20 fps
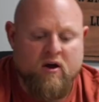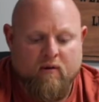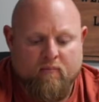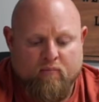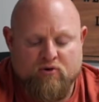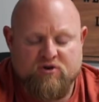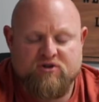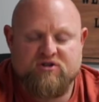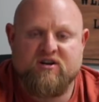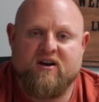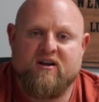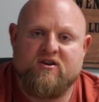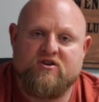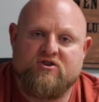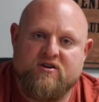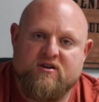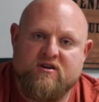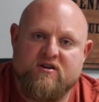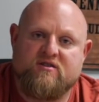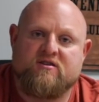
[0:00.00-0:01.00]

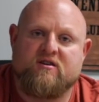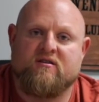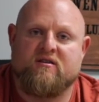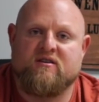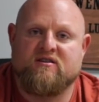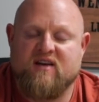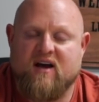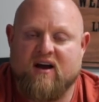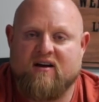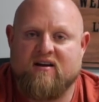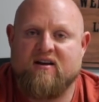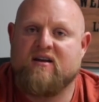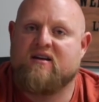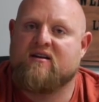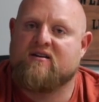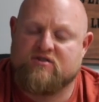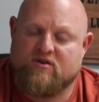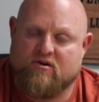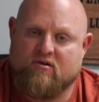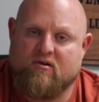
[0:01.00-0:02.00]
percentages and the technique
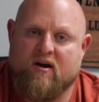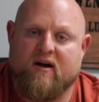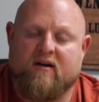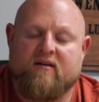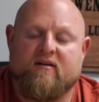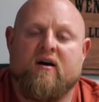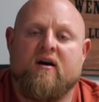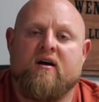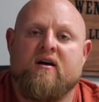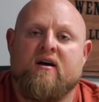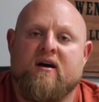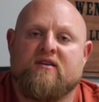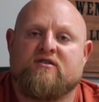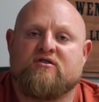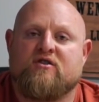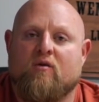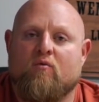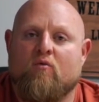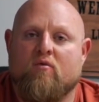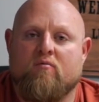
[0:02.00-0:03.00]
is correct, it's
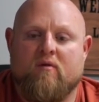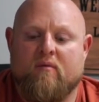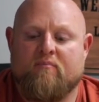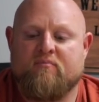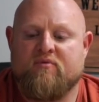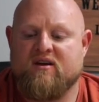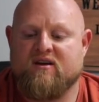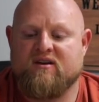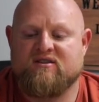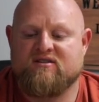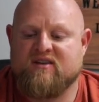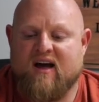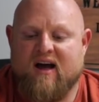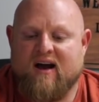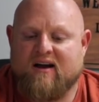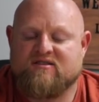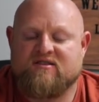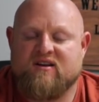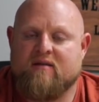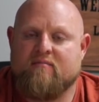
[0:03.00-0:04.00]
going to warm up the
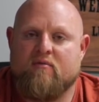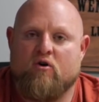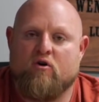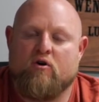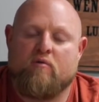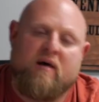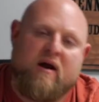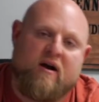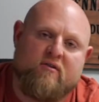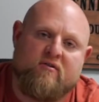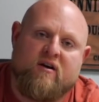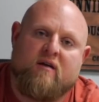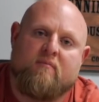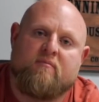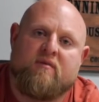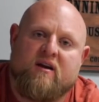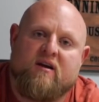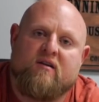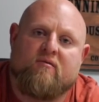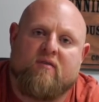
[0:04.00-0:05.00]
exact same motor pattern that I'm
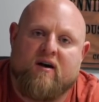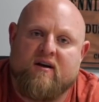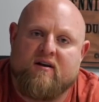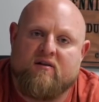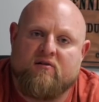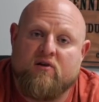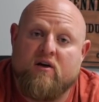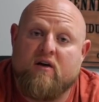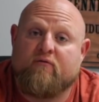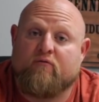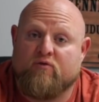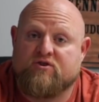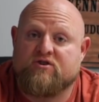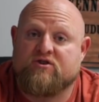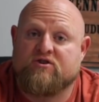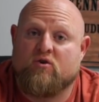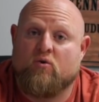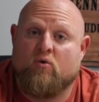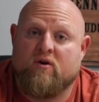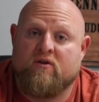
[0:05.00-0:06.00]
getting ready to lift, which
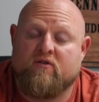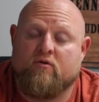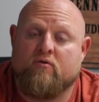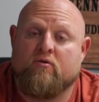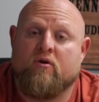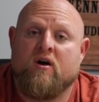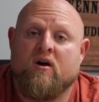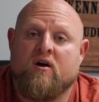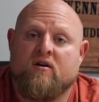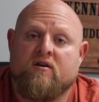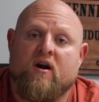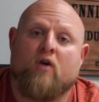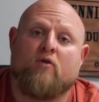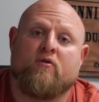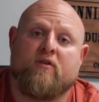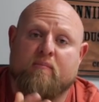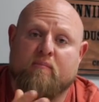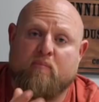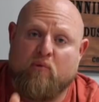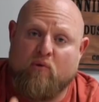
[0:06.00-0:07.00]
is going to not
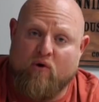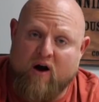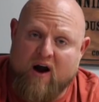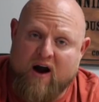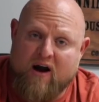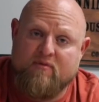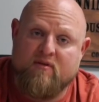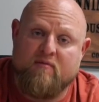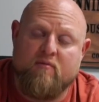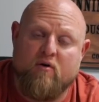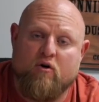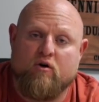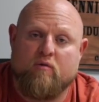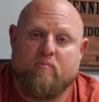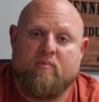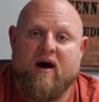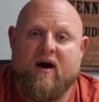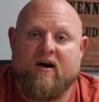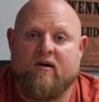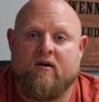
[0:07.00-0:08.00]
only prime the motor
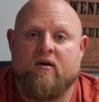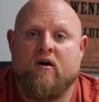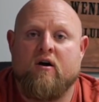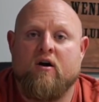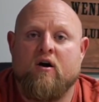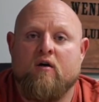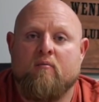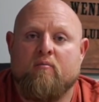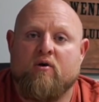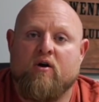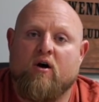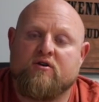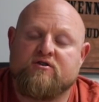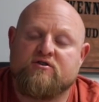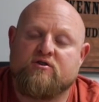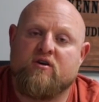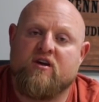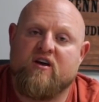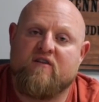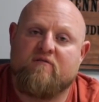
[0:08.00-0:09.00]
pattern, but
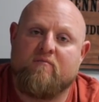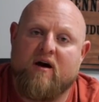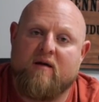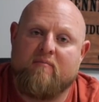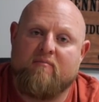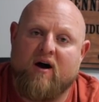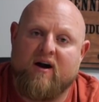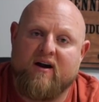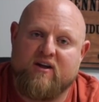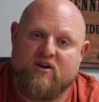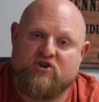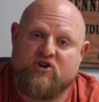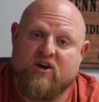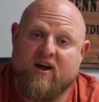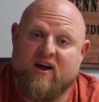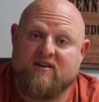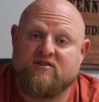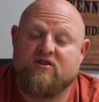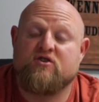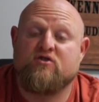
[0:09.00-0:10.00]
also give my body a
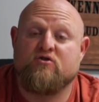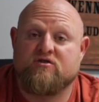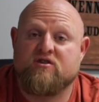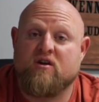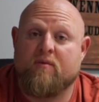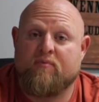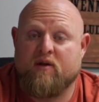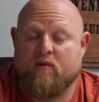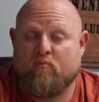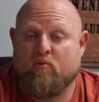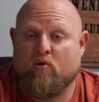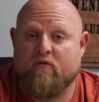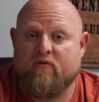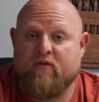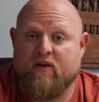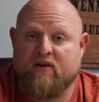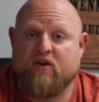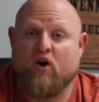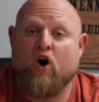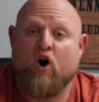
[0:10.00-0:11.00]
chance to do something
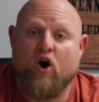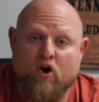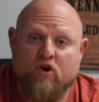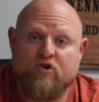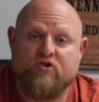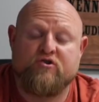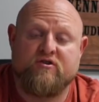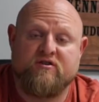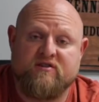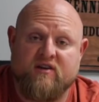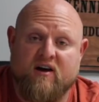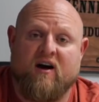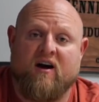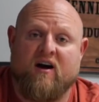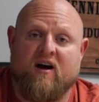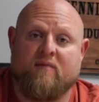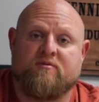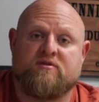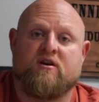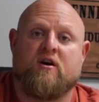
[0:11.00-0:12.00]
perfect 100
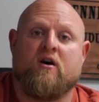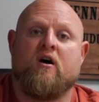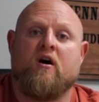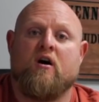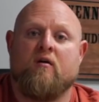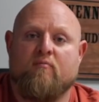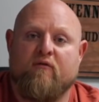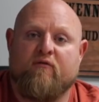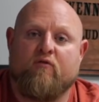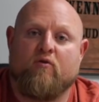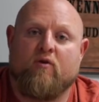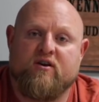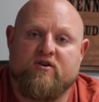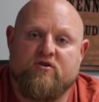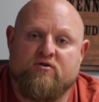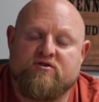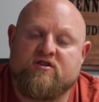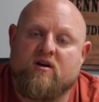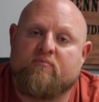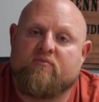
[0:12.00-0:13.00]
times before I
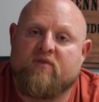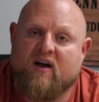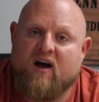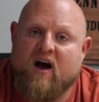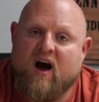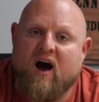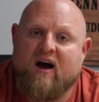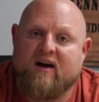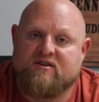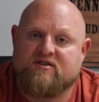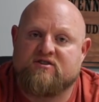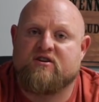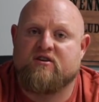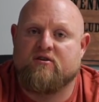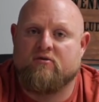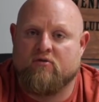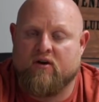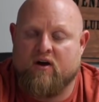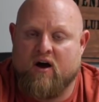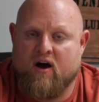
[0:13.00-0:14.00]
do something high
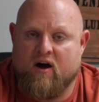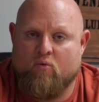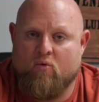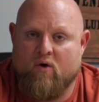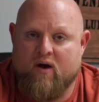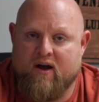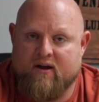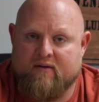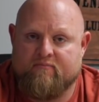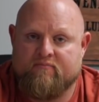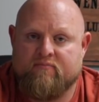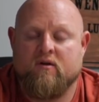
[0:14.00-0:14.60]
skill and high weight.